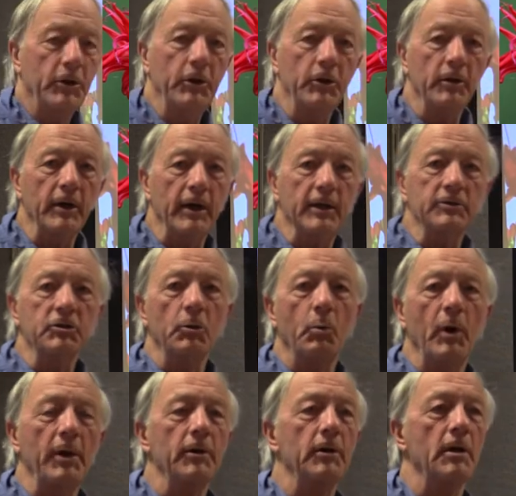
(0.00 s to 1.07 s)
curious of
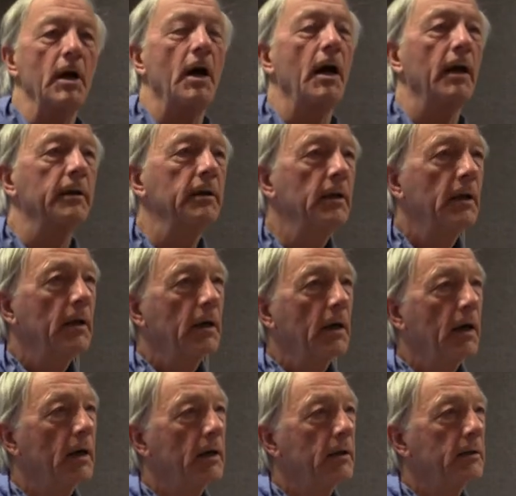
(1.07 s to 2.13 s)
whether or not
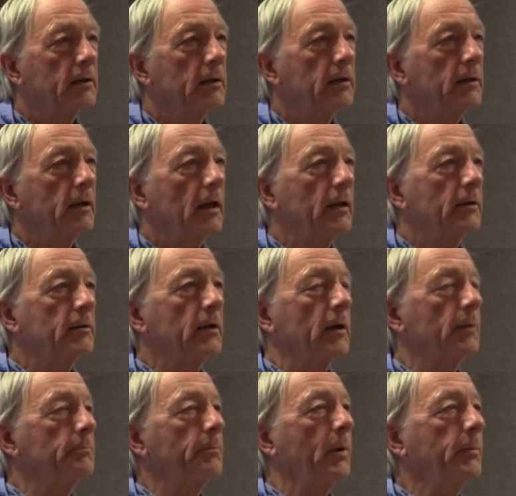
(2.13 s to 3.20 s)
uh,
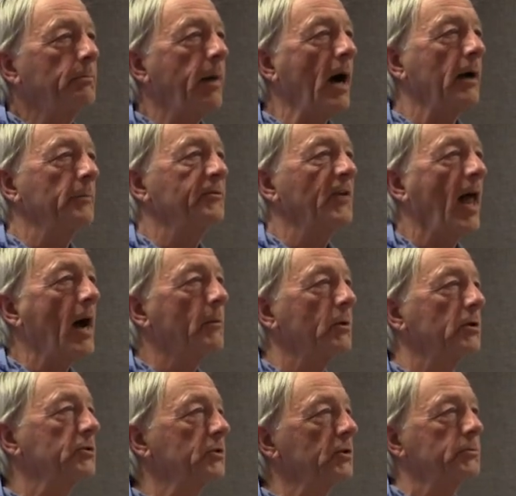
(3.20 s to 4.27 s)
the
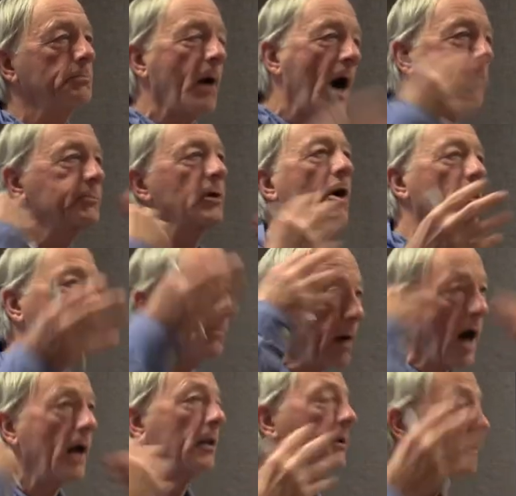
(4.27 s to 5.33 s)
flowers just popped all the
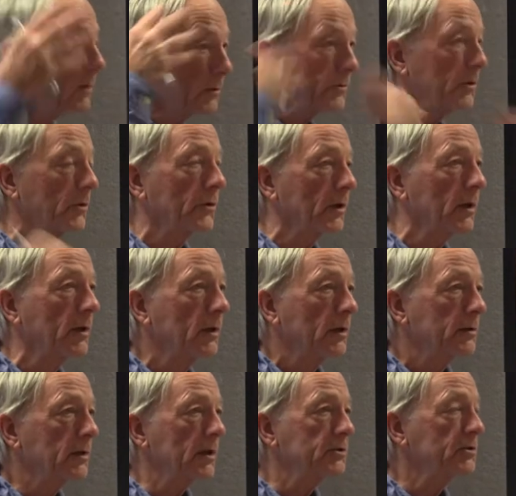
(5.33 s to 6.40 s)
pollen onto the
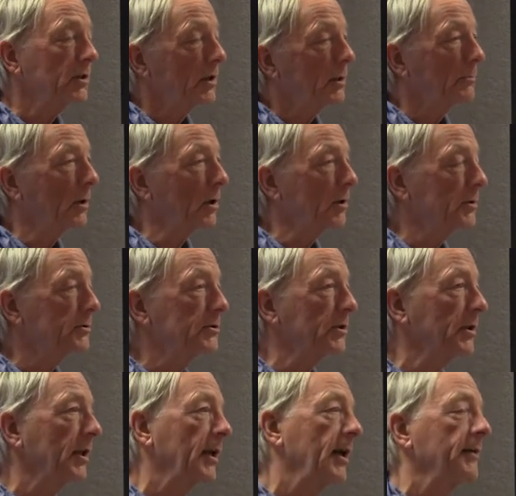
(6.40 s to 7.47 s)
dusted the birds,
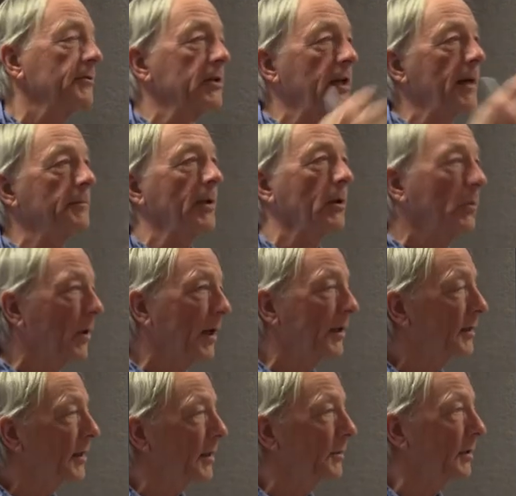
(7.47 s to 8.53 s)
and then every time they
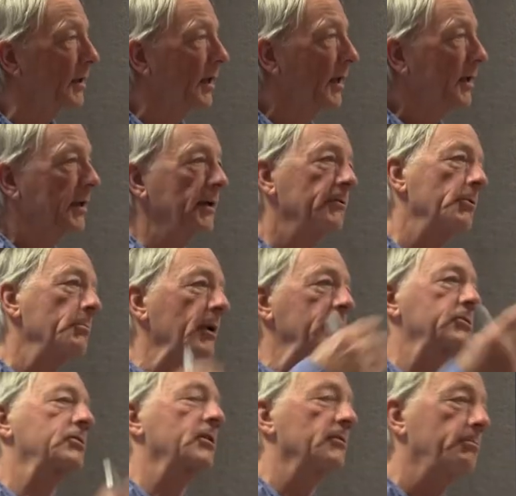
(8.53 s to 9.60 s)
went, they would give a
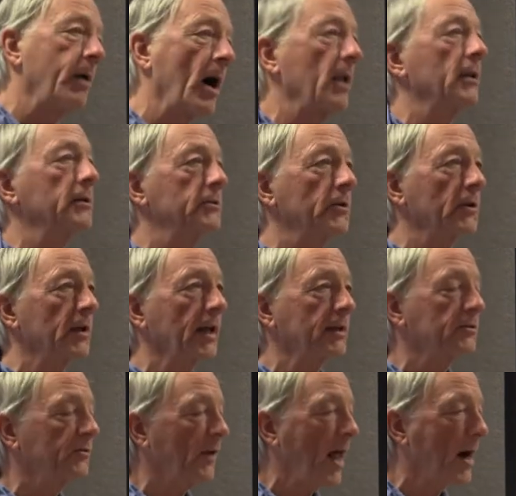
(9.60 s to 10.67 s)
mixture of pollen to the
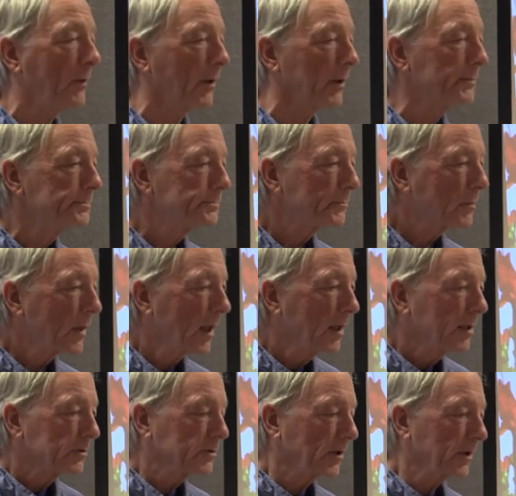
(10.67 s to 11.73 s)
next flower.
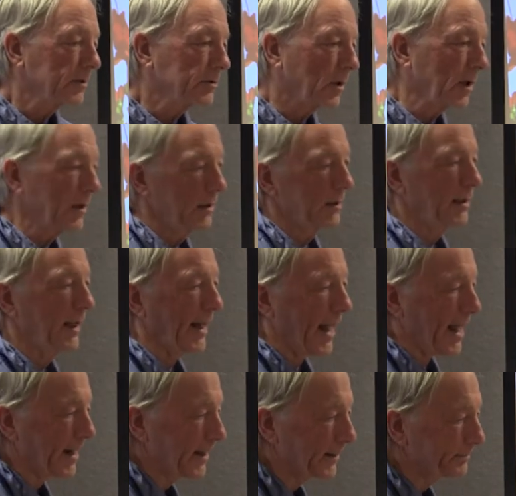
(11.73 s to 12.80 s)
So they started looking
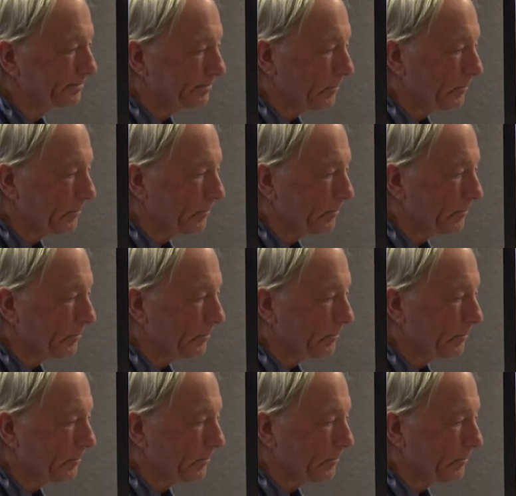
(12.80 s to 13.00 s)
at it,